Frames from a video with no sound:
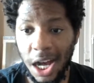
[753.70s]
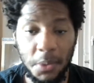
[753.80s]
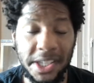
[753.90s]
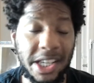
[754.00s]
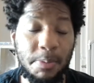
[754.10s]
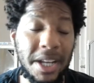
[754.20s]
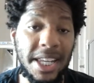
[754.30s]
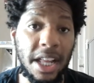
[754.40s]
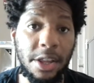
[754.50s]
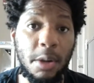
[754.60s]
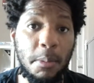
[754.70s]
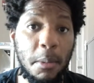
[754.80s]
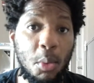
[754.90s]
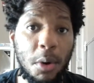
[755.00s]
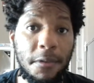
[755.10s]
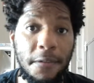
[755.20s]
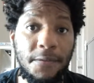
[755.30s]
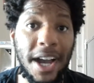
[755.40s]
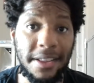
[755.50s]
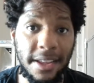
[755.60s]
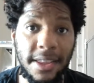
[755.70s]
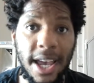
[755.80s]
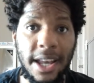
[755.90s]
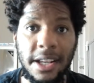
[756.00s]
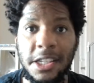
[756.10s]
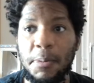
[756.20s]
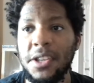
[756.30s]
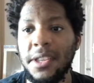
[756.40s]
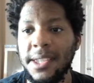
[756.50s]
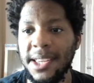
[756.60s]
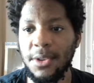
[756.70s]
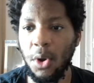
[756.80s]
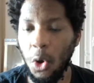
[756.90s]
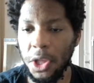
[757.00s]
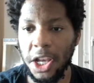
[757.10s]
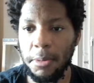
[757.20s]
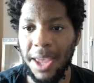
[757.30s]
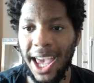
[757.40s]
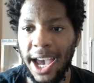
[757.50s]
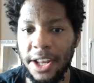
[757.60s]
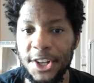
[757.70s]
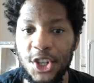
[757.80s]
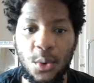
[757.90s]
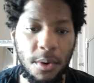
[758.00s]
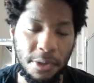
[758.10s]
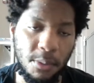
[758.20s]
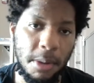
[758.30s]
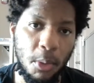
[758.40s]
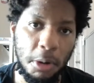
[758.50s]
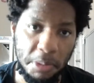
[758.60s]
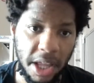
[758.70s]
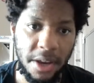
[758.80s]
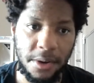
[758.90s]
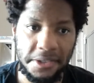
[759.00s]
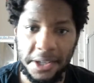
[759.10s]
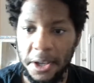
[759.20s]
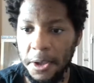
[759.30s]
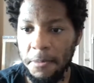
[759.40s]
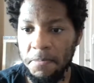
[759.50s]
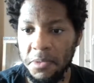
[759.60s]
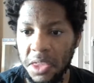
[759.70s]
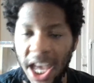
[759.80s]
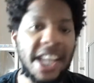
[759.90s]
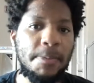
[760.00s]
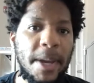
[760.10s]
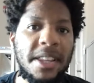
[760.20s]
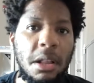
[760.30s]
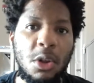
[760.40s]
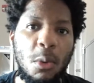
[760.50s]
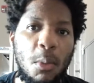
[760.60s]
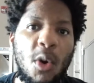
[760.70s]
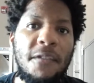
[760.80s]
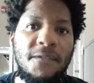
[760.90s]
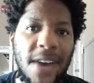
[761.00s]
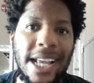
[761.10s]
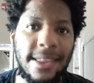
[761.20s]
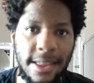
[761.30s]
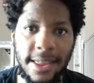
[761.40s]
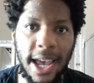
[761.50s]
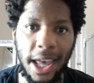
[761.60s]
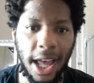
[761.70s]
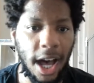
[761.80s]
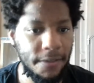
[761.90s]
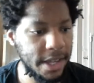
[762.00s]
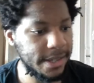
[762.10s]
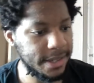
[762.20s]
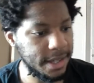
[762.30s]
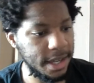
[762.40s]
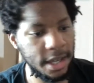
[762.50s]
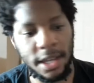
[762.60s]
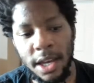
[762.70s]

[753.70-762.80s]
expecting a little bit more of a fight than that, especially since they're only going to be adding 2 or 3 more players. I expect a little more fight than that. Obviously,